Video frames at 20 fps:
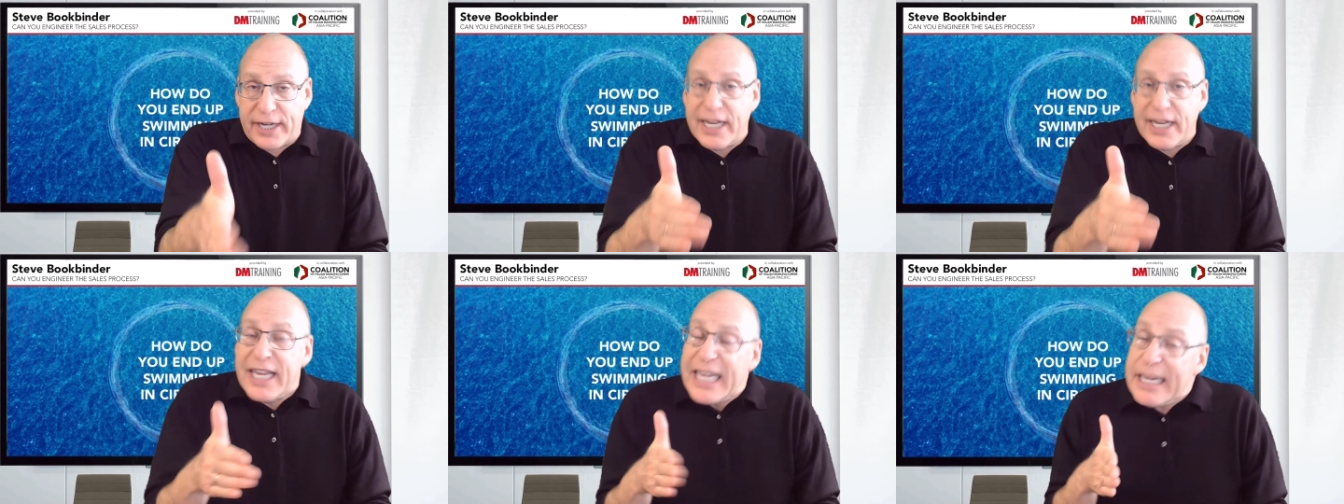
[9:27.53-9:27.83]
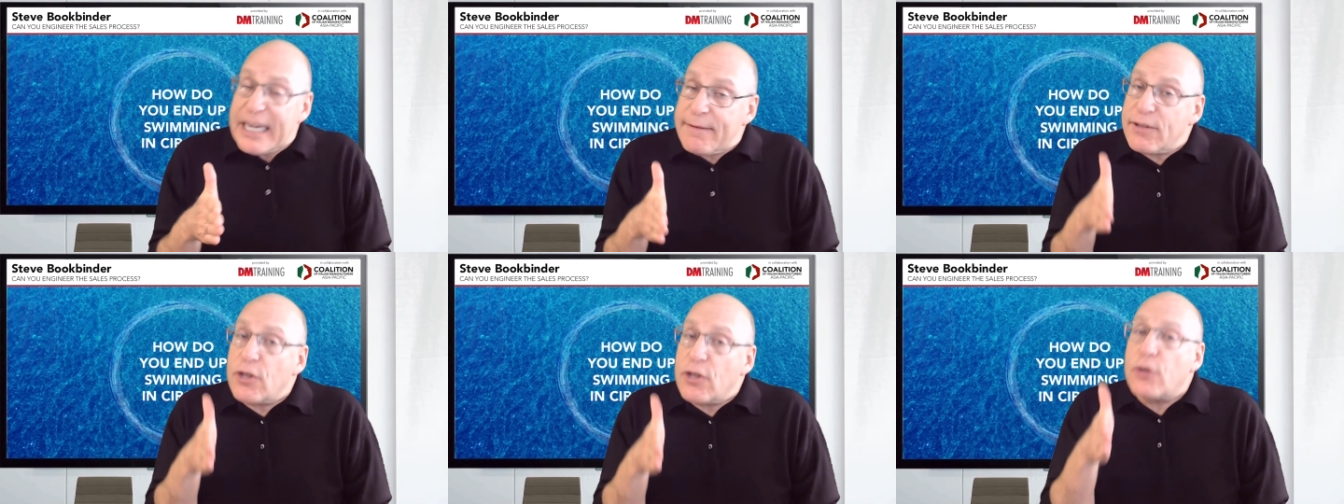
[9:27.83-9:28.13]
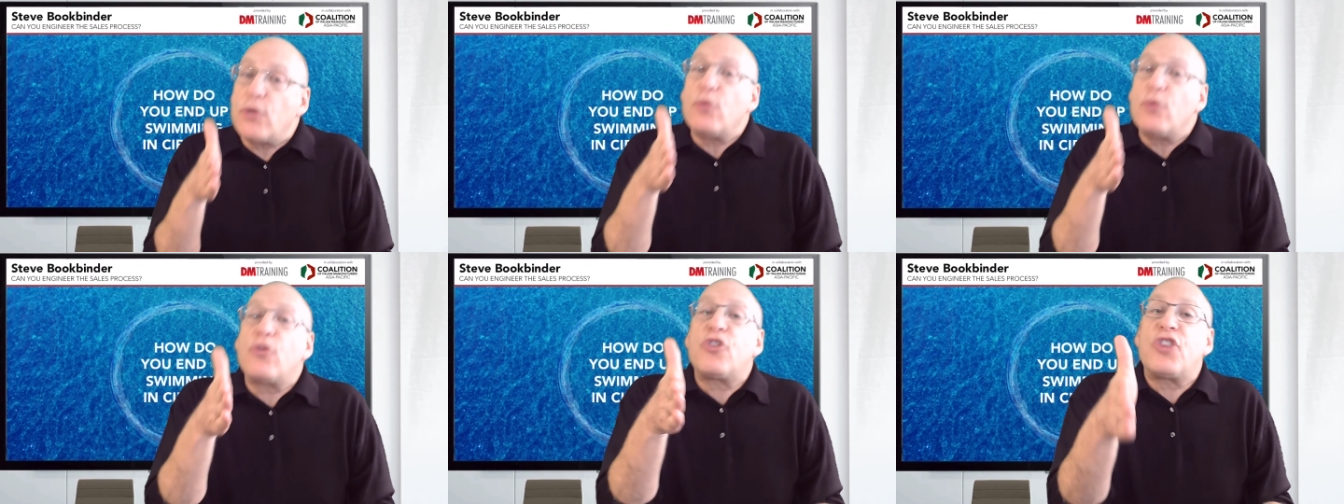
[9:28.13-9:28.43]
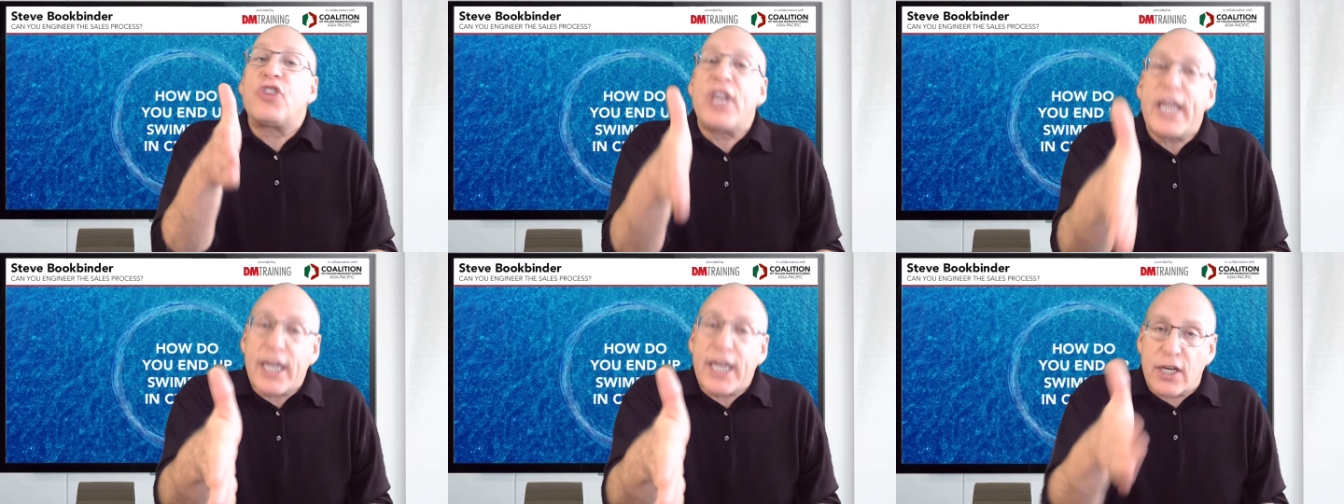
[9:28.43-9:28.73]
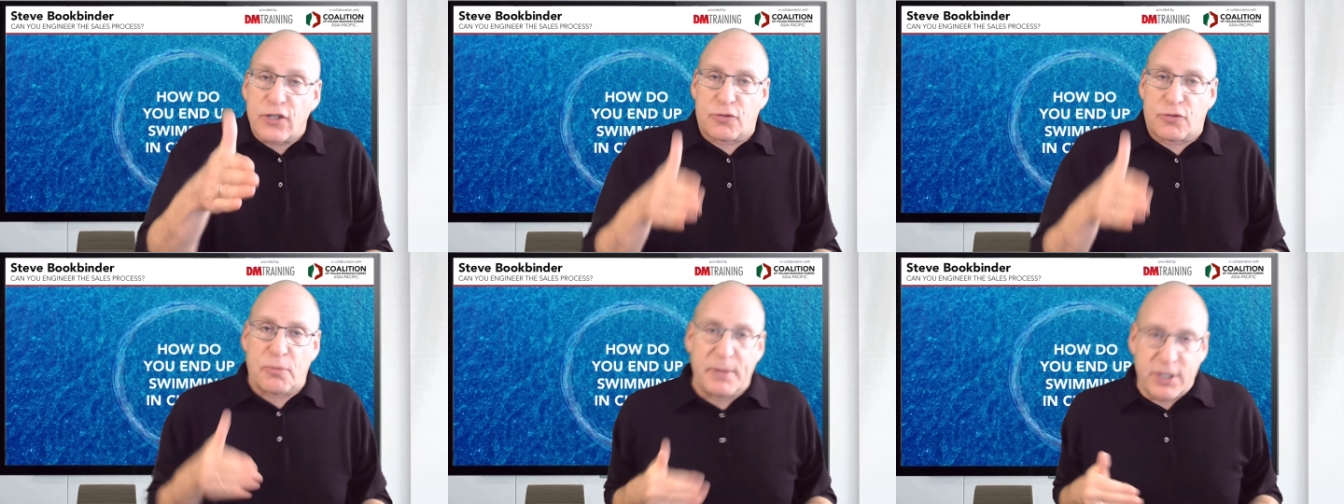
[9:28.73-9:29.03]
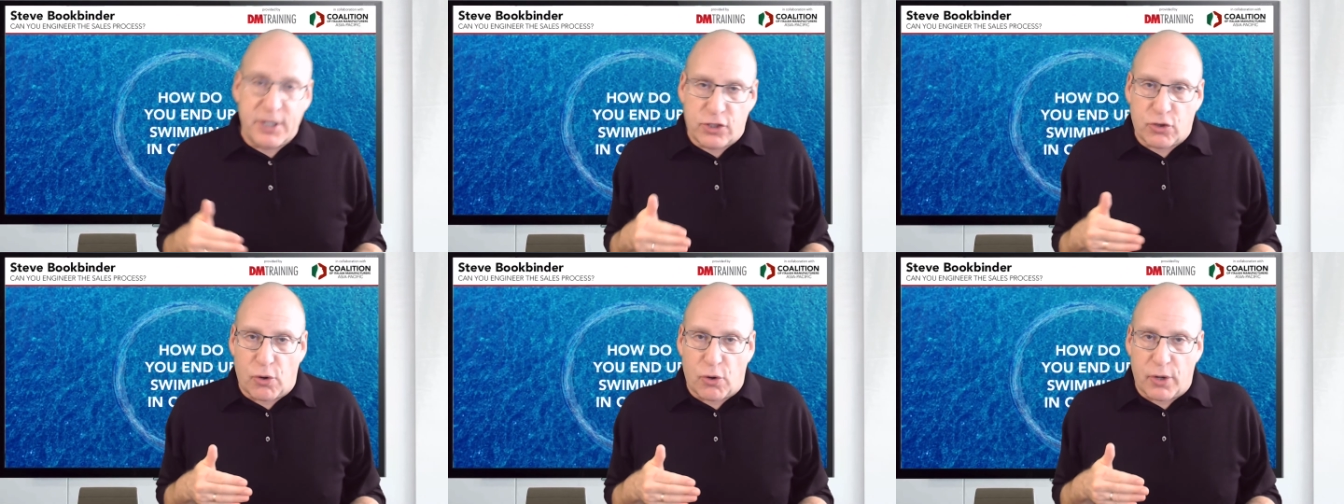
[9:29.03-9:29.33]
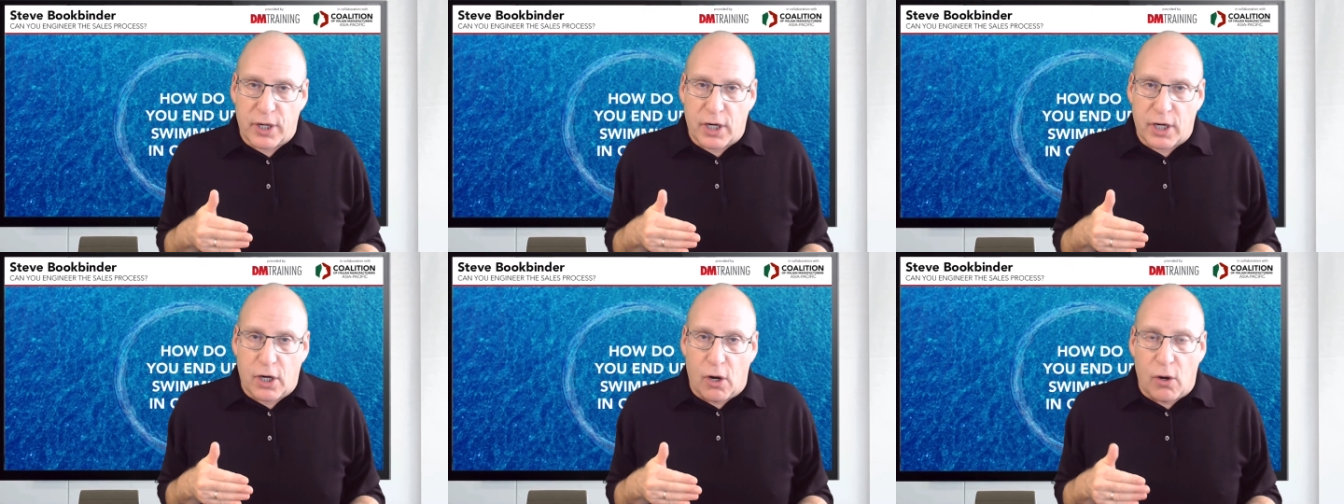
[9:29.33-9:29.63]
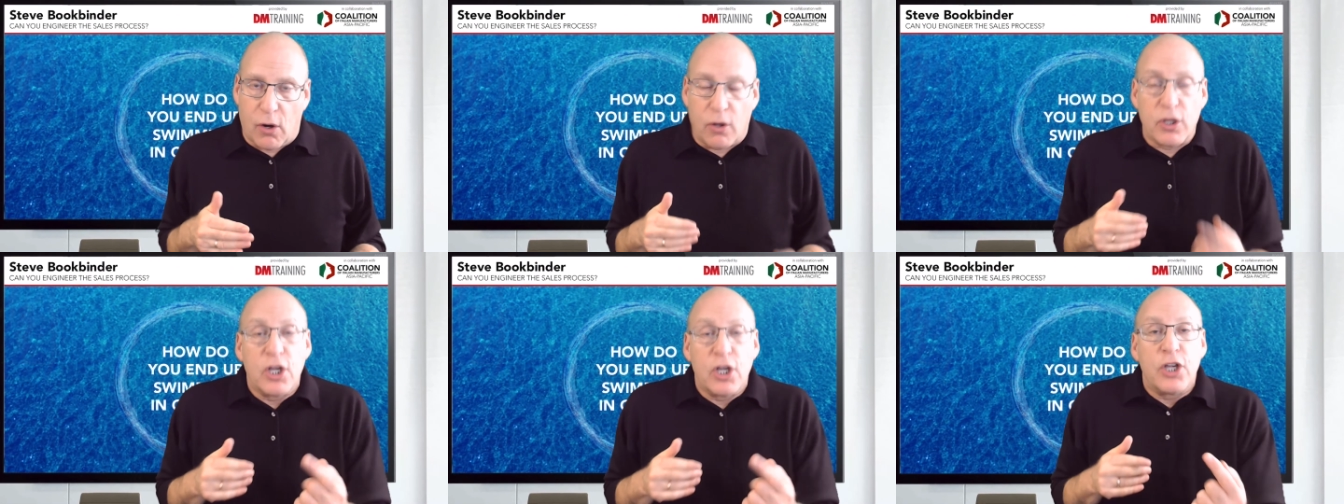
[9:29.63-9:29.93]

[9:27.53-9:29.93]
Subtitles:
even though you think you're swimming toward a goal,